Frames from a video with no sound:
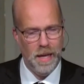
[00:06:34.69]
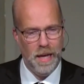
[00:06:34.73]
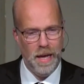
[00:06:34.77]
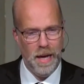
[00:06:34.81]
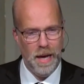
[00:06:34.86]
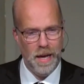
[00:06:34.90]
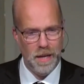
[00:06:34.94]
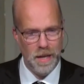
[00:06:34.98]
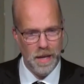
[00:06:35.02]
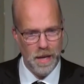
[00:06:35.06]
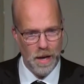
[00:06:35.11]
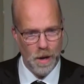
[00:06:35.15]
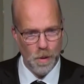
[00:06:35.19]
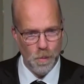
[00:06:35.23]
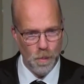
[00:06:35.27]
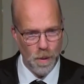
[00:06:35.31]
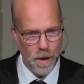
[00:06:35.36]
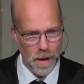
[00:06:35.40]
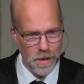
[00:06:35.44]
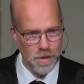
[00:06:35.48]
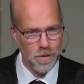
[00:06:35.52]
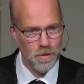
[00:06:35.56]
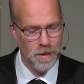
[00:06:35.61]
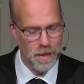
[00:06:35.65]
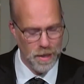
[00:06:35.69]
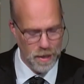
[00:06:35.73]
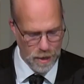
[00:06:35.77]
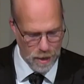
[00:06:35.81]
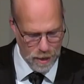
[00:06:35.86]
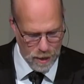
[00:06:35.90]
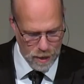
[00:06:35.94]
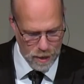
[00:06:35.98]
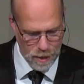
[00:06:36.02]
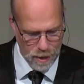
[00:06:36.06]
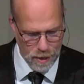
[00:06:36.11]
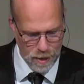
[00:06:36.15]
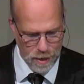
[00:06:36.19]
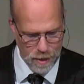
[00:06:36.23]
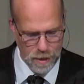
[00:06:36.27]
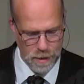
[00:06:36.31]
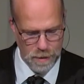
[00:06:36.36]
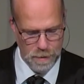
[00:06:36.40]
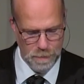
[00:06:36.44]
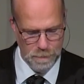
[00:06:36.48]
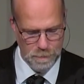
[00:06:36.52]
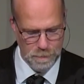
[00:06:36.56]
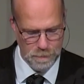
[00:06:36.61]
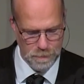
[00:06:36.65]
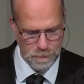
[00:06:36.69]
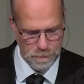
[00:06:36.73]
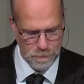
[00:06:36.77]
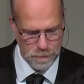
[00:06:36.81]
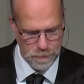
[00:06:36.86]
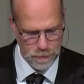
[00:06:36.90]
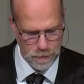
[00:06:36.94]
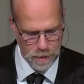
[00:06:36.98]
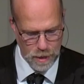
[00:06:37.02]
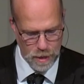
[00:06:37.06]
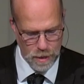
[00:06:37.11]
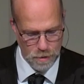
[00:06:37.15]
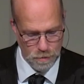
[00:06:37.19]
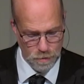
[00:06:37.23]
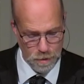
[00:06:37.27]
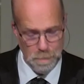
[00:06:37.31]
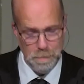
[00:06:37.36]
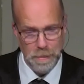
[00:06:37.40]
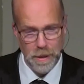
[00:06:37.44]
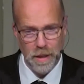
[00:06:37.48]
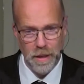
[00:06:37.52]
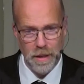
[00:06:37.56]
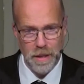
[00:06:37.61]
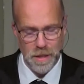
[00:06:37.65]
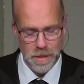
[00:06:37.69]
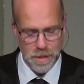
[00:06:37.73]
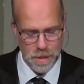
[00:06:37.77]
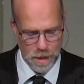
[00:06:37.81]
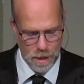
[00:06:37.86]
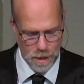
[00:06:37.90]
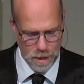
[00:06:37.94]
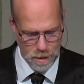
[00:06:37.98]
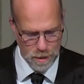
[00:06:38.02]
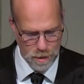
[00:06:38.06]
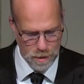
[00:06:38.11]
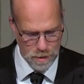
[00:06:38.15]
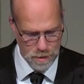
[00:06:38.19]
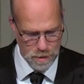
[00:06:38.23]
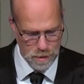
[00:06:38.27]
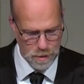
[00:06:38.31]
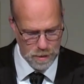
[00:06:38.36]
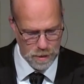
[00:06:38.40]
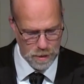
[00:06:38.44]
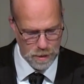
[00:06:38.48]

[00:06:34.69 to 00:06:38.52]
and a wandering eye, rebellious heart.